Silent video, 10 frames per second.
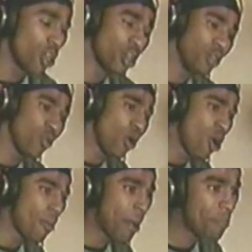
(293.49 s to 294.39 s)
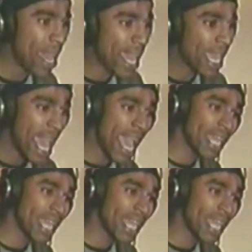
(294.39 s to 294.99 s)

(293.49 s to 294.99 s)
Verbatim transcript: There you on my back, I